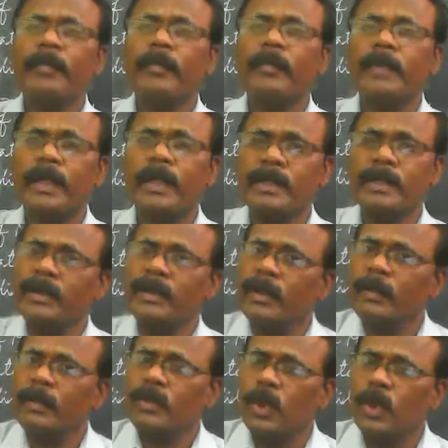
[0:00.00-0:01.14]
the
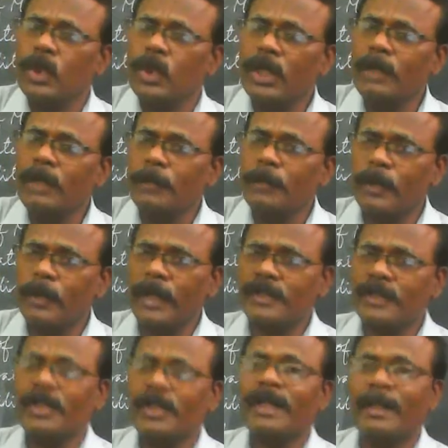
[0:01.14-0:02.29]
total
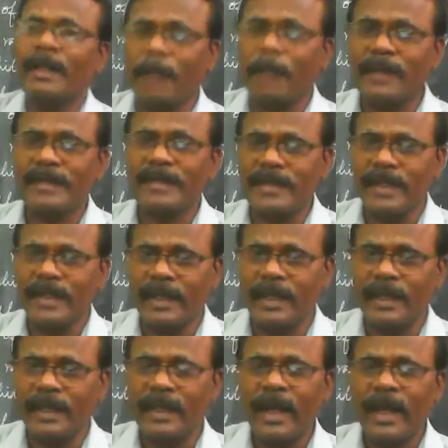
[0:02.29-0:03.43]
production capacity,
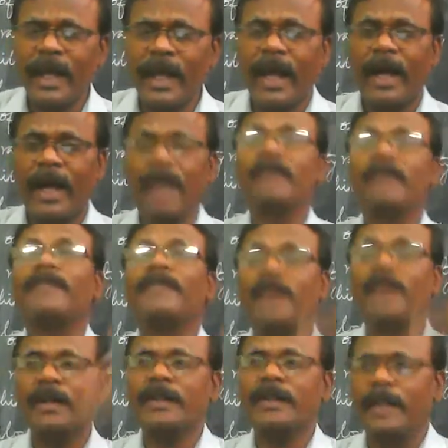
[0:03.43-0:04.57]
and
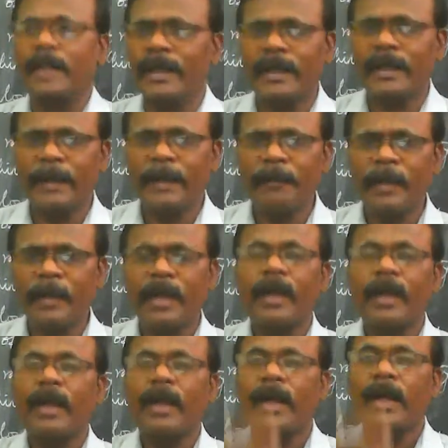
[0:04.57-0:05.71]
further
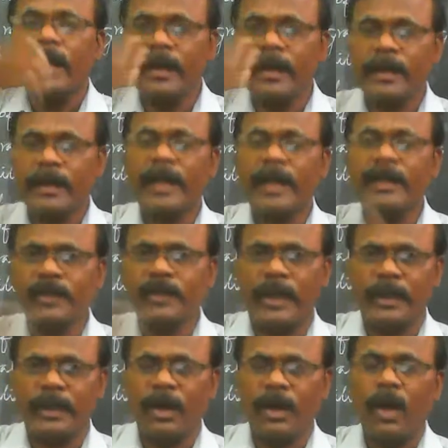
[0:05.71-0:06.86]

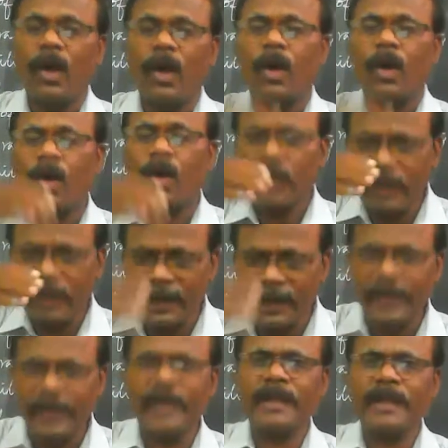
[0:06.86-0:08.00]
increasing or
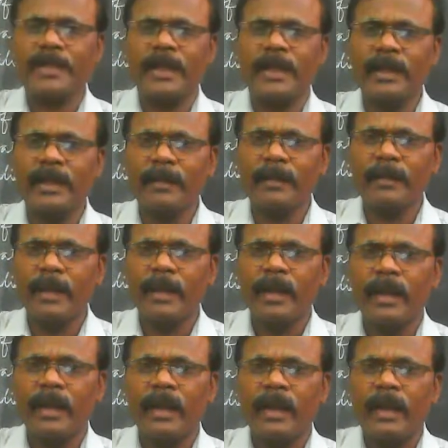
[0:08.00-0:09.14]
creating
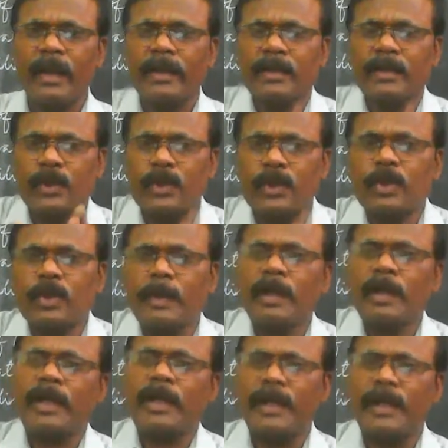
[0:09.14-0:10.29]
the suitable
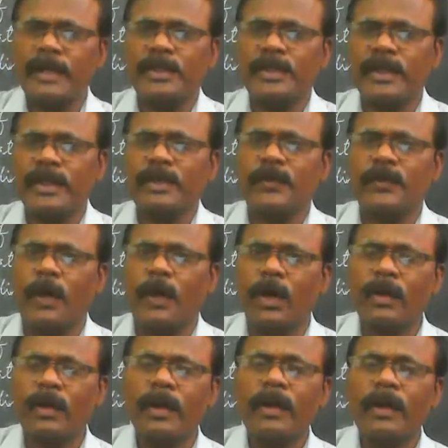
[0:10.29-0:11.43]
conditions
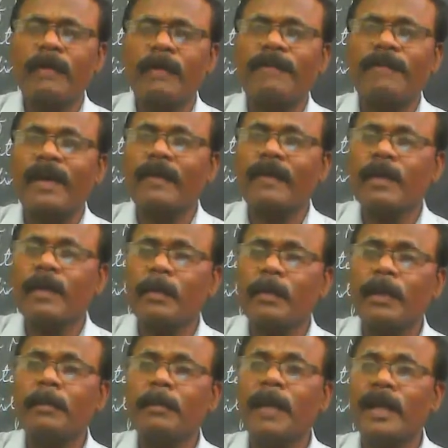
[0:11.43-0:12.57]
for favorable
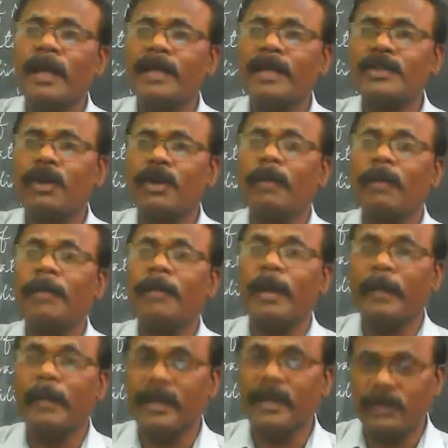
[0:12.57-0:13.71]
balance of
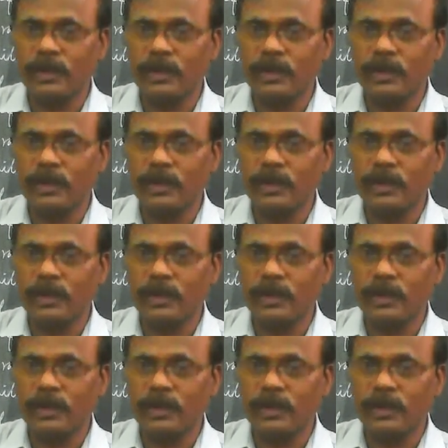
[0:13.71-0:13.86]
payments.